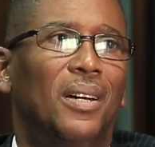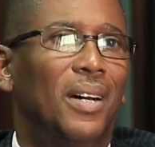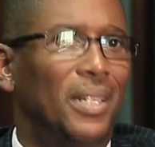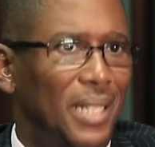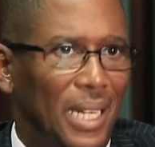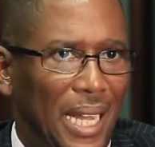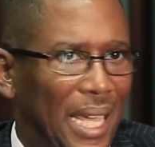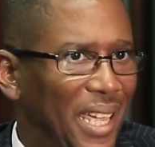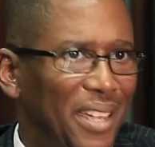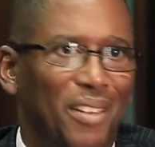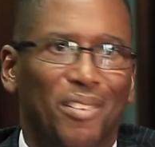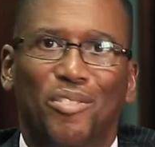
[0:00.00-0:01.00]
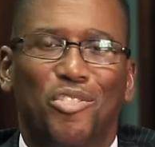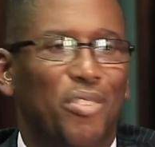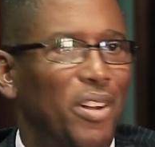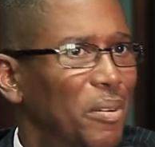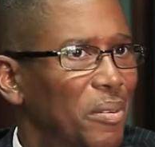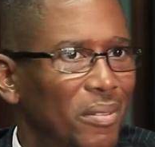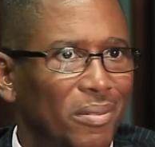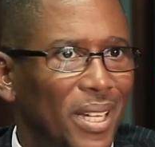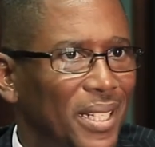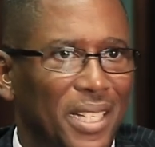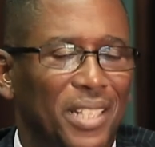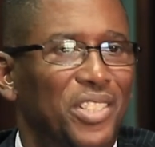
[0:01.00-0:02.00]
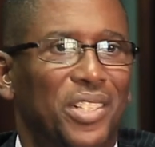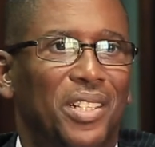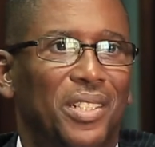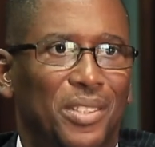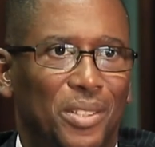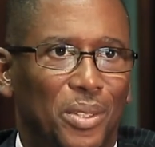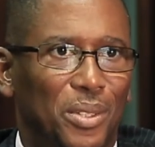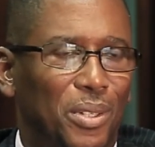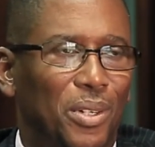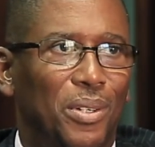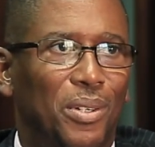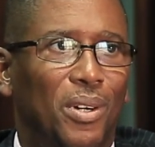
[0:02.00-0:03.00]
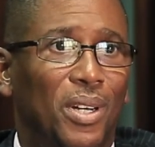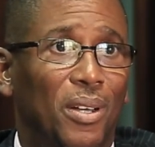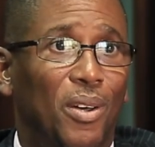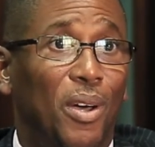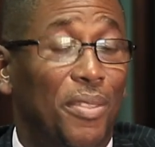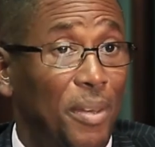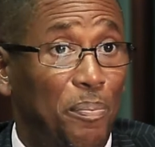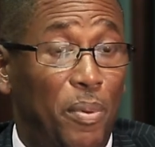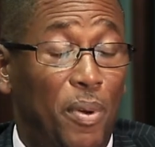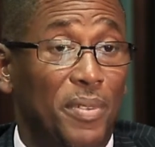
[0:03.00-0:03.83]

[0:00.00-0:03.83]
underlying drug addictions or other